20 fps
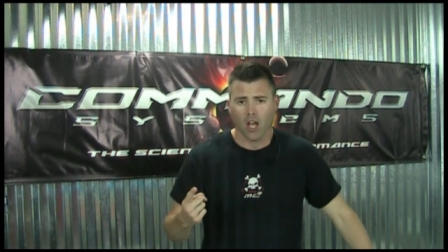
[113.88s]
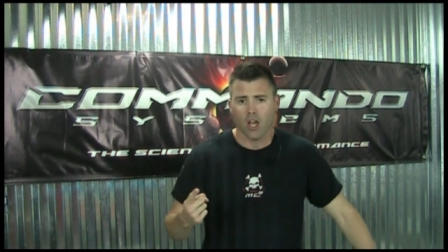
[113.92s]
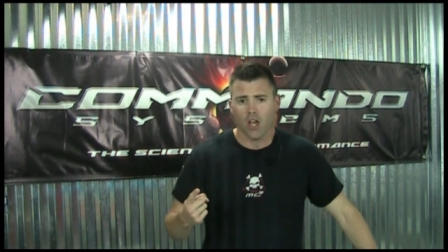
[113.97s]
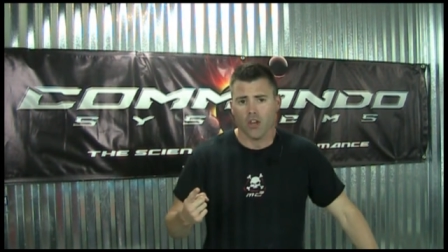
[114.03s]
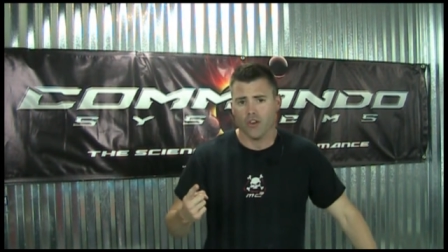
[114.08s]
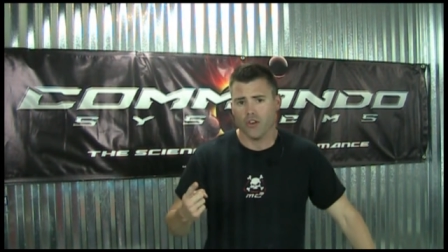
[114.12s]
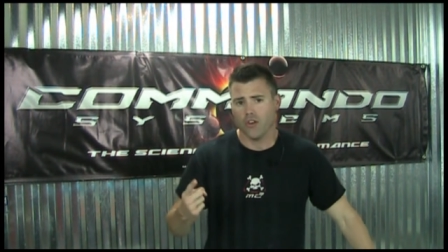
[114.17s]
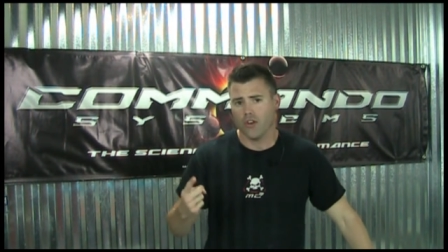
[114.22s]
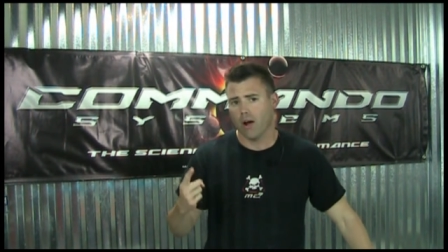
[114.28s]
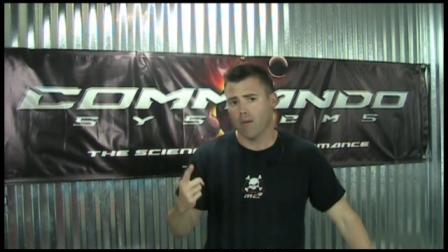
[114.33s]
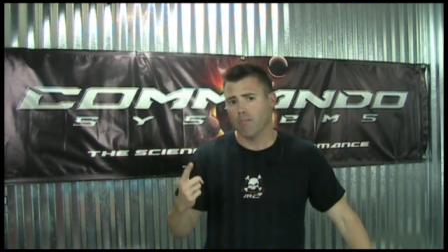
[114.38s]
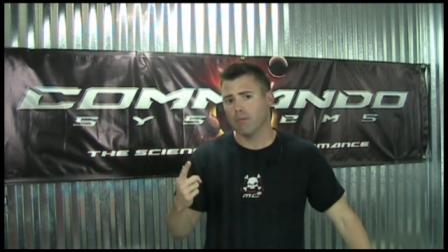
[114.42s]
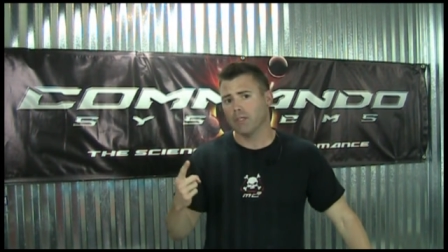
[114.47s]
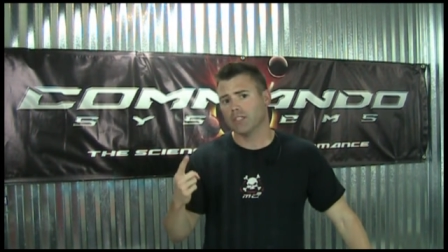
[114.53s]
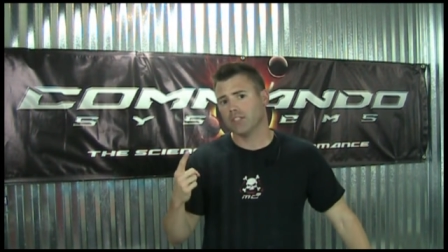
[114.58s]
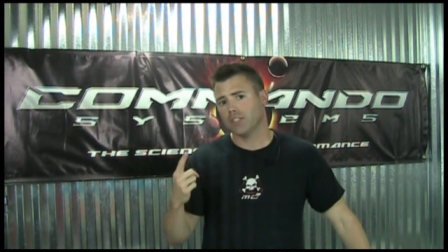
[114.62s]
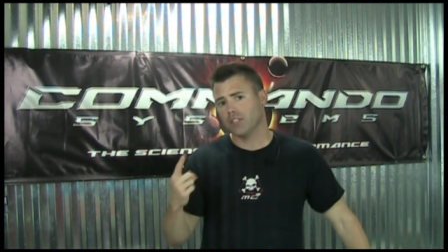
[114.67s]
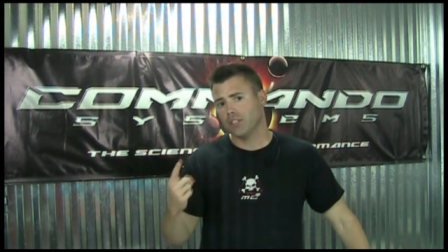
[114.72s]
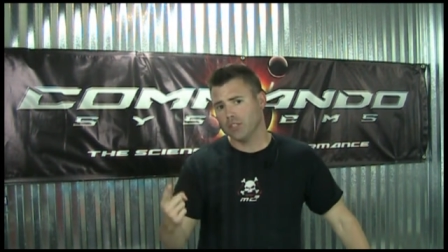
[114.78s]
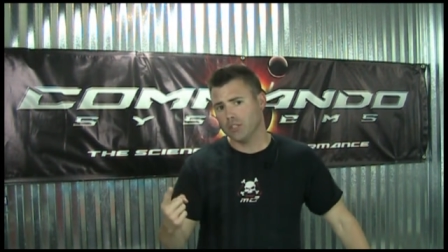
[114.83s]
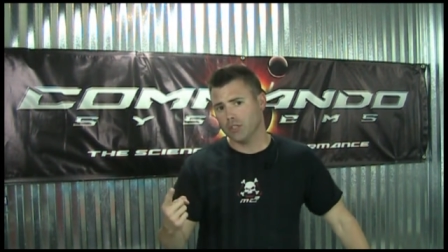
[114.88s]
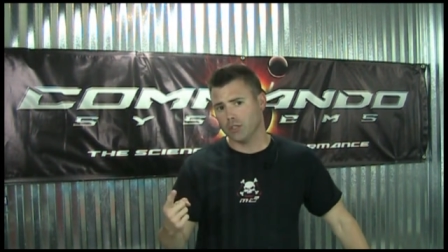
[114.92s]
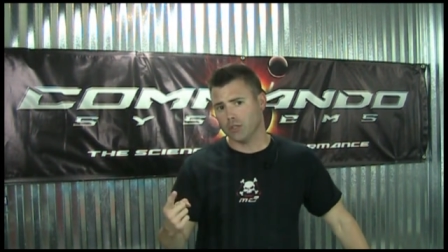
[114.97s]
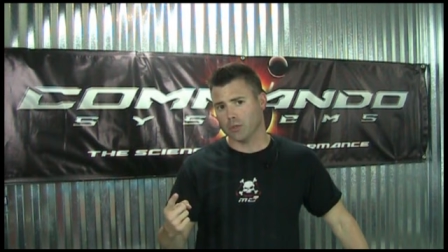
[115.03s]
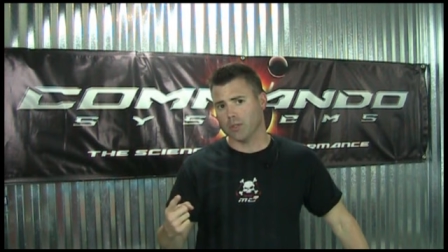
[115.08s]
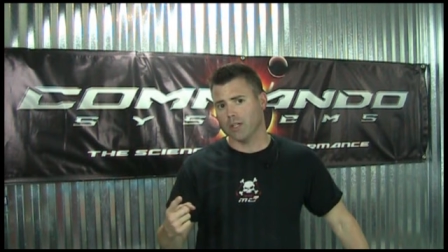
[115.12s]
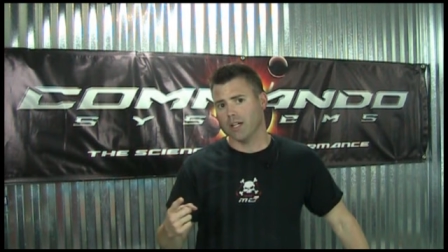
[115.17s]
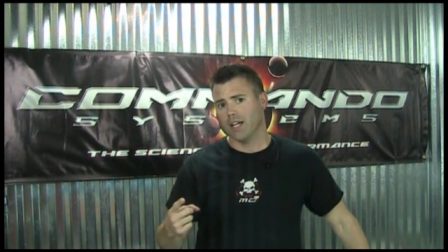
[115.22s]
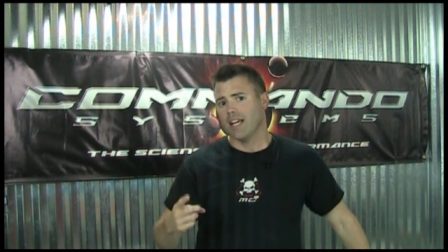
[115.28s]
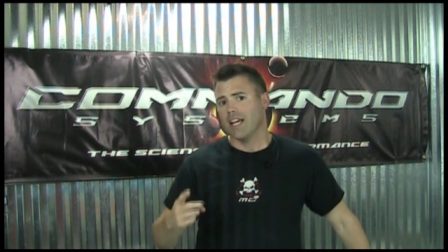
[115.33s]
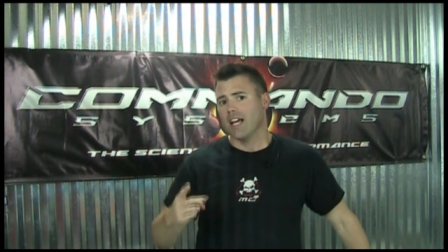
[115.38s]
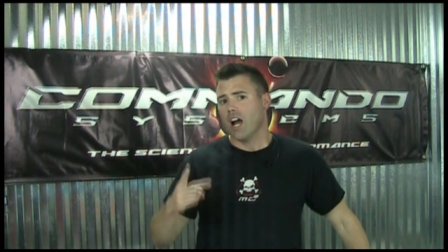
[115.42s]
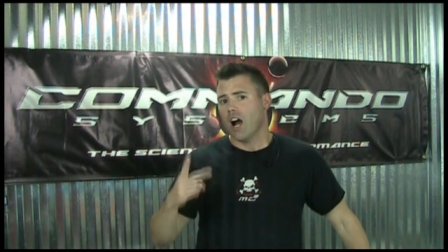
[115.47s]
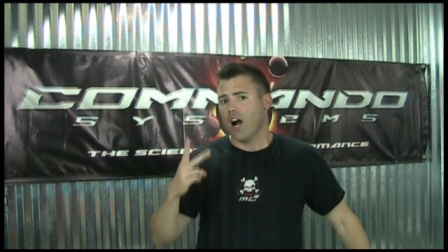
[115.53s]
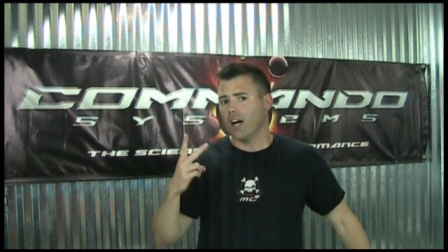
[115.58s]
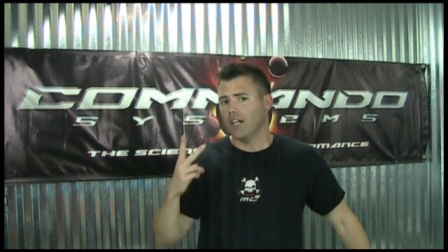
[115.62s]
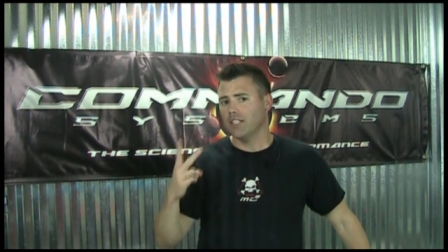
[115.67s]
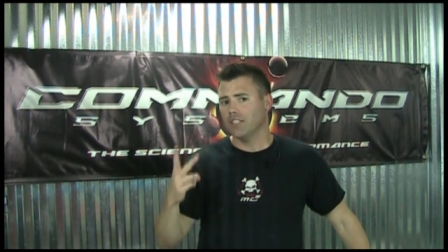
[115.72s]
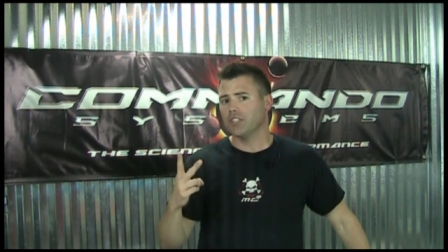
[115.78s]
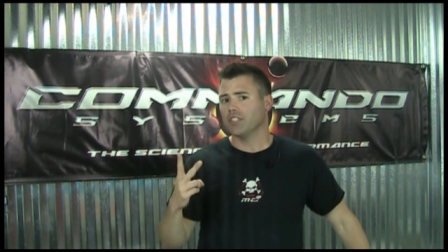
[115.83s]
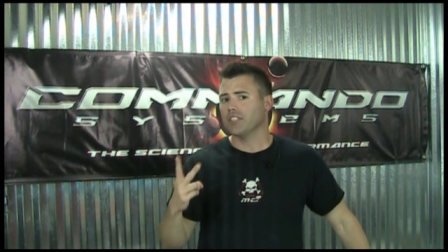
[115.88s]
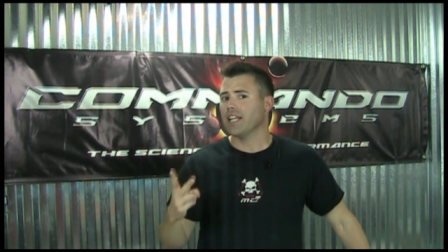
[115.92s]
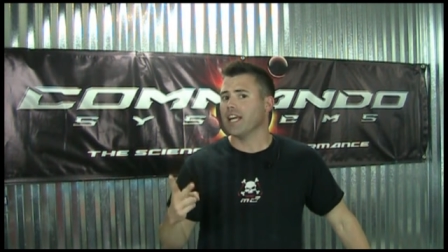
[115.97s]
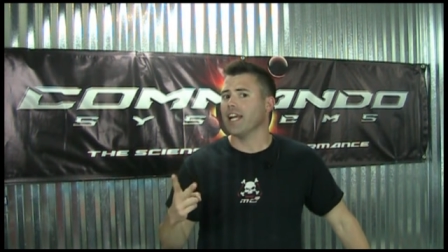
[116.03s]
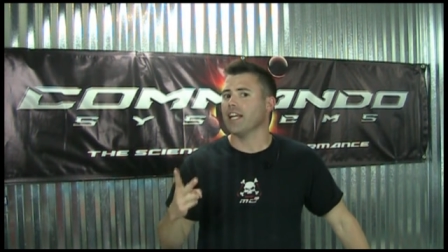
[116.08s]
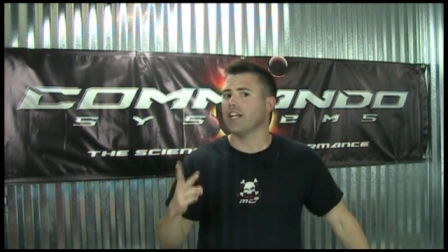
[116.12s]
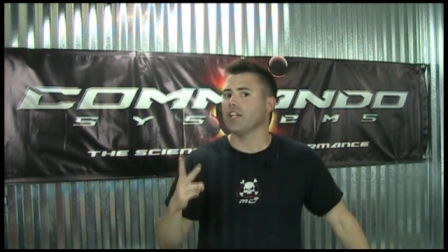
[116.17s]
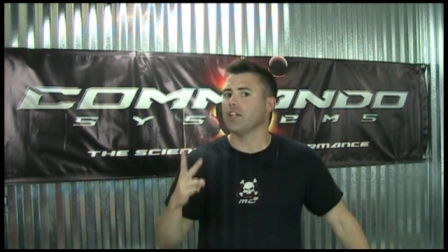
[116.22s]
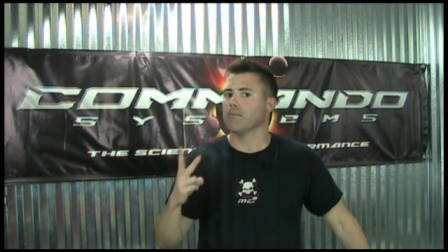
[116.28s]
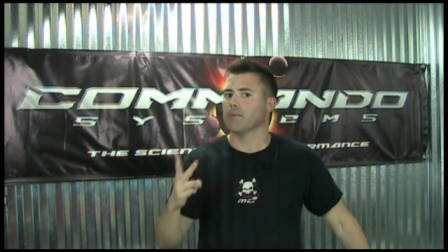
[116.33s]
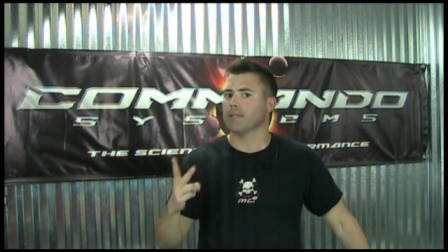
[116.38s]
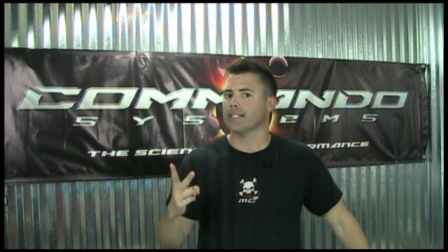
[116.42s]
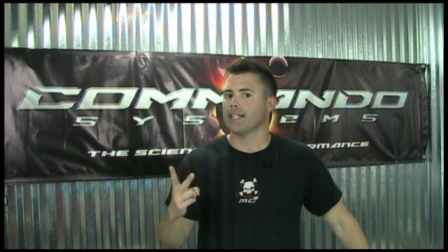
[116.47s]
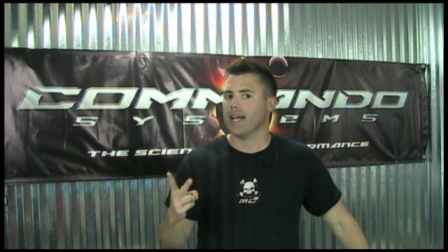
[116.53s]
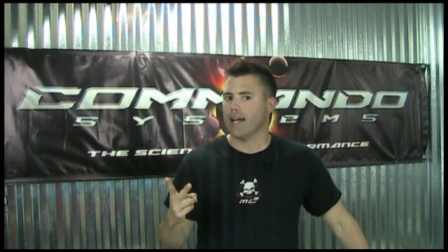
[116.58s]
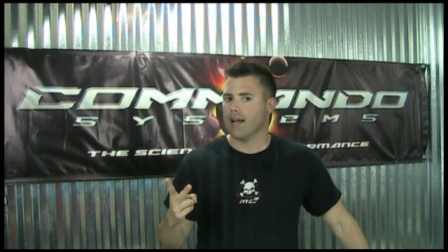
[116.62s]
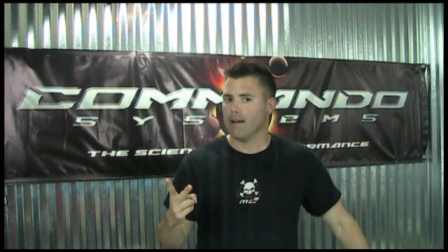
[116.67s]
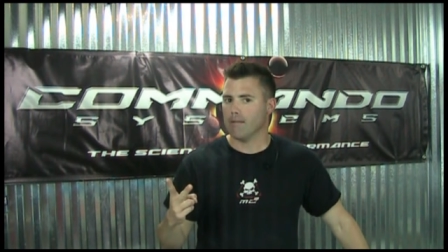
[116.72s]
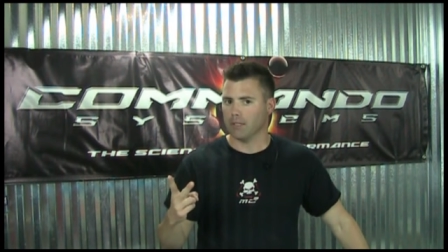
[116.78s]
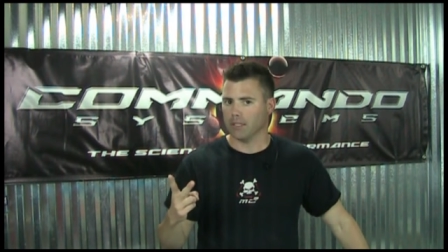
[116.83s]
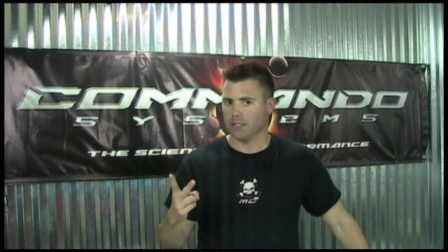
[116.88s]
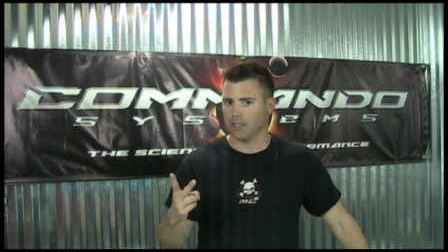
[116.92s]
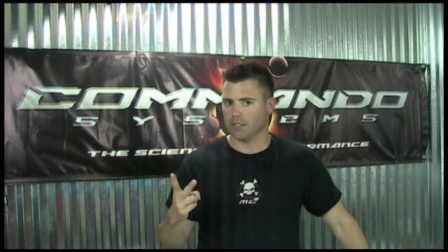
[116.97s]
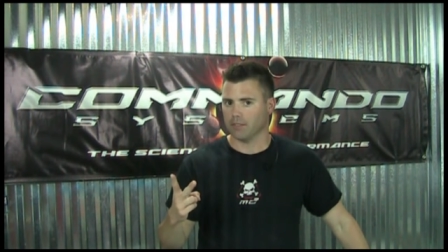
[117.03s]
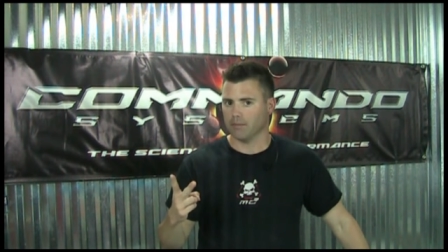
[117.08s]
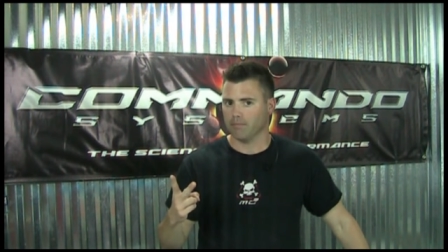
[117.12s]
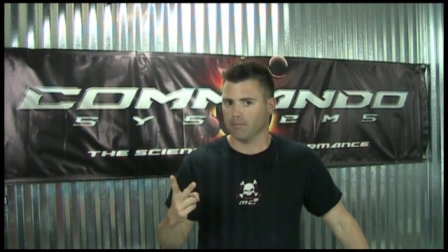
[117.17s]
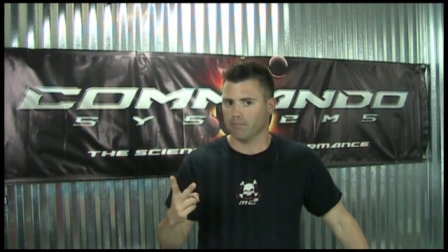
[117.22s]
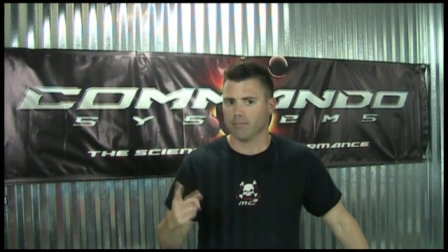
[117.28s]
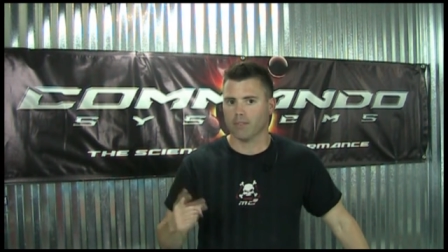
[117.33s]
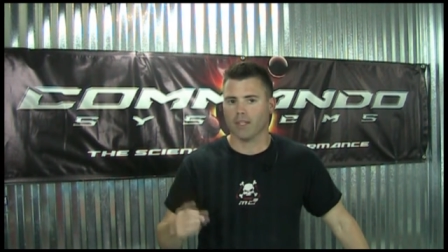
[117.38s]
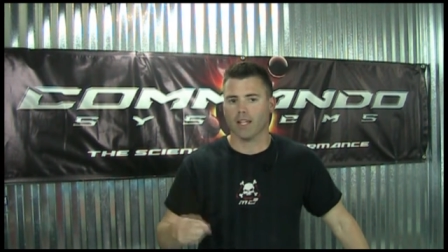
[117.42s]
Number two, understanding your metabolism.